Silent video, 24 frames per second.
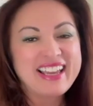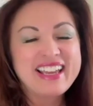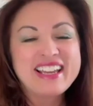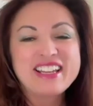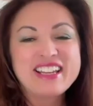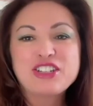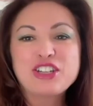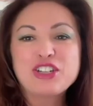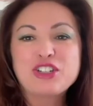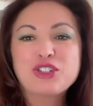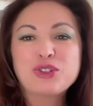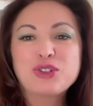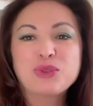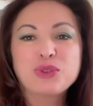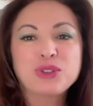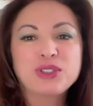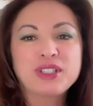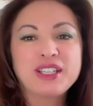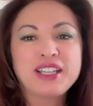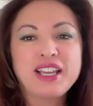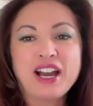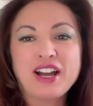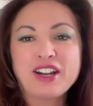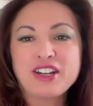she
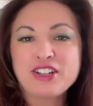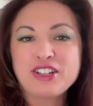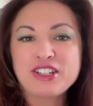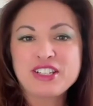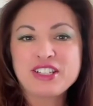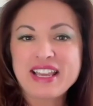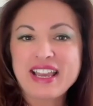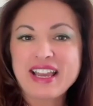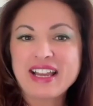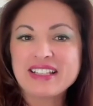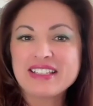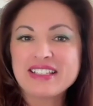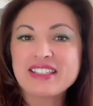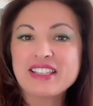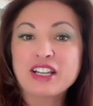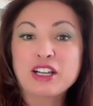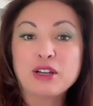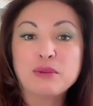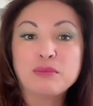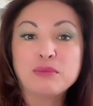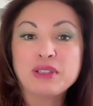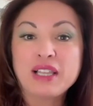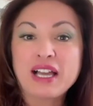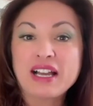truly understands the
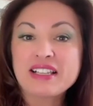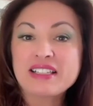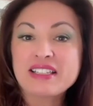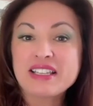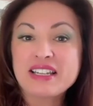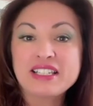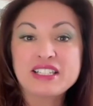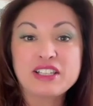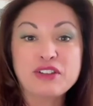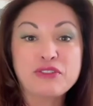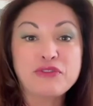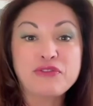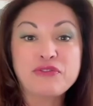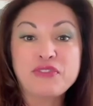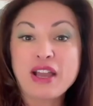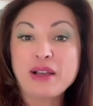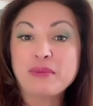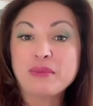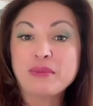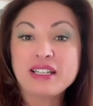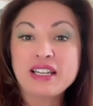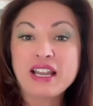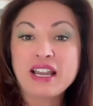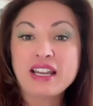complexities of
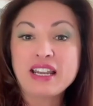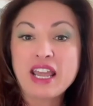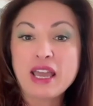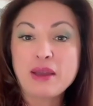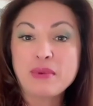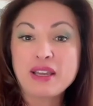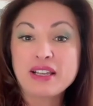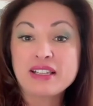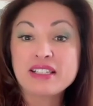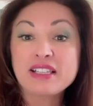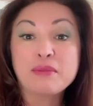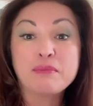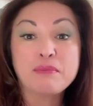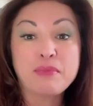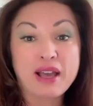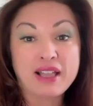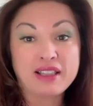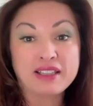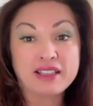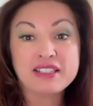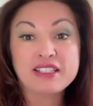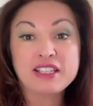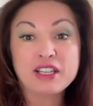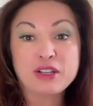family dynamics and
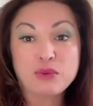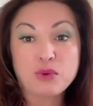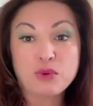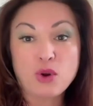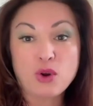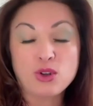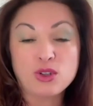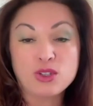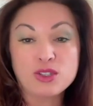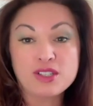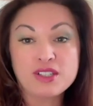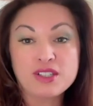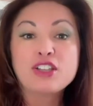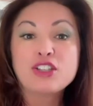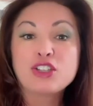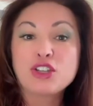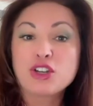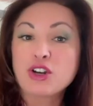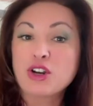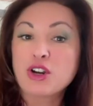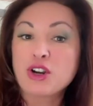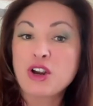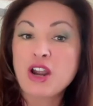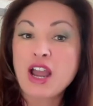balancing roles.
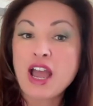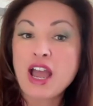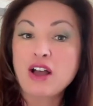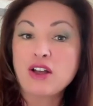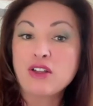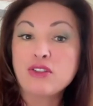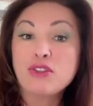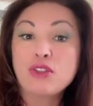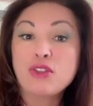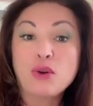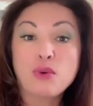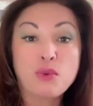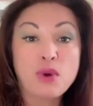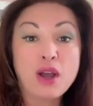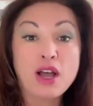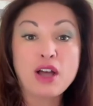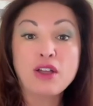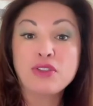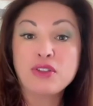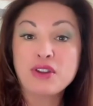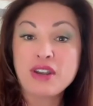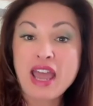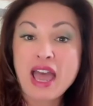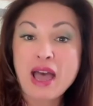To her health,
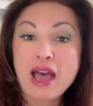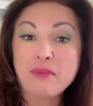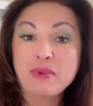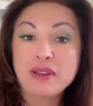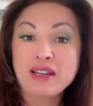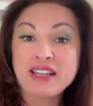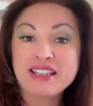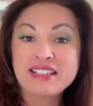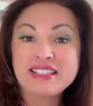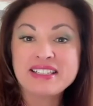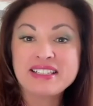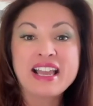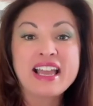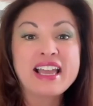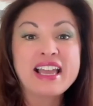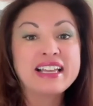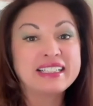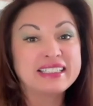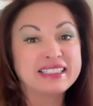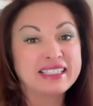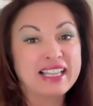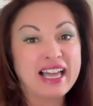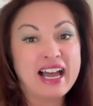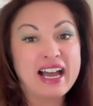wealth, and happiness
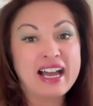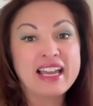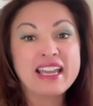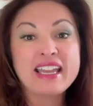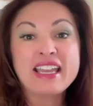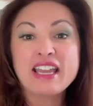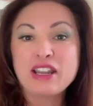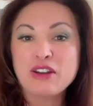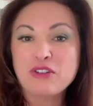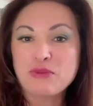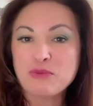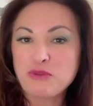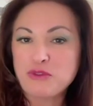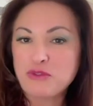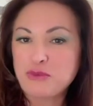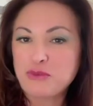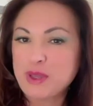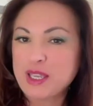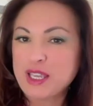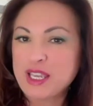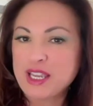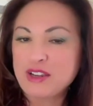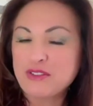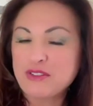lie in
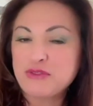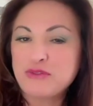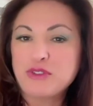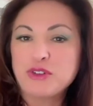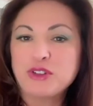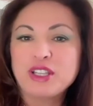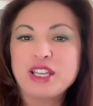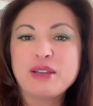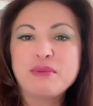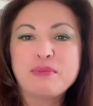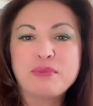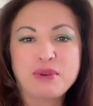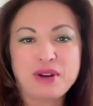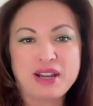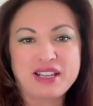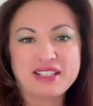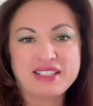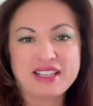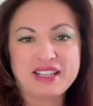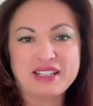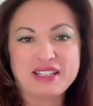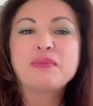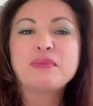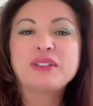being fully
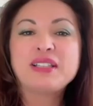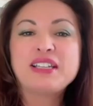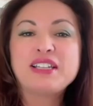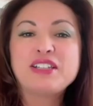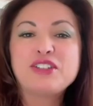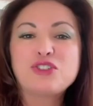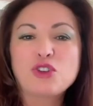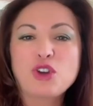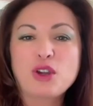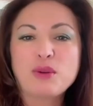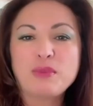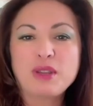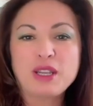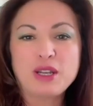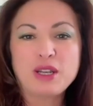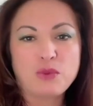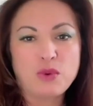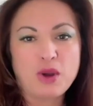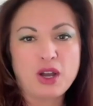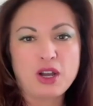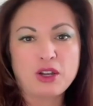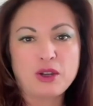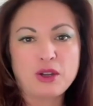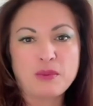present. Please join me in
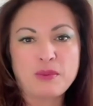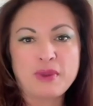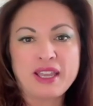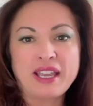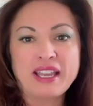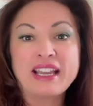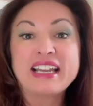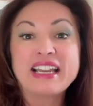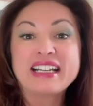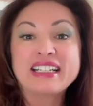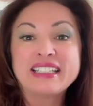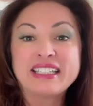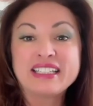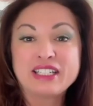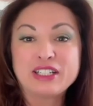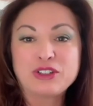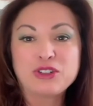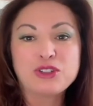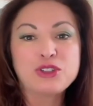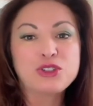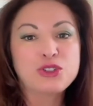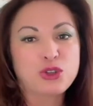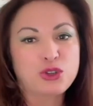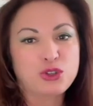welcoming
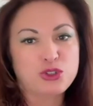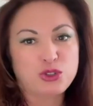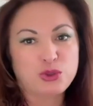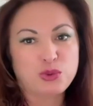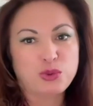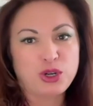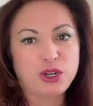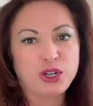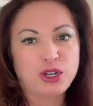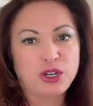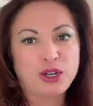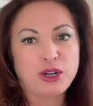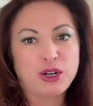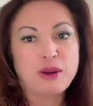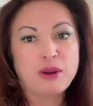clinical social worker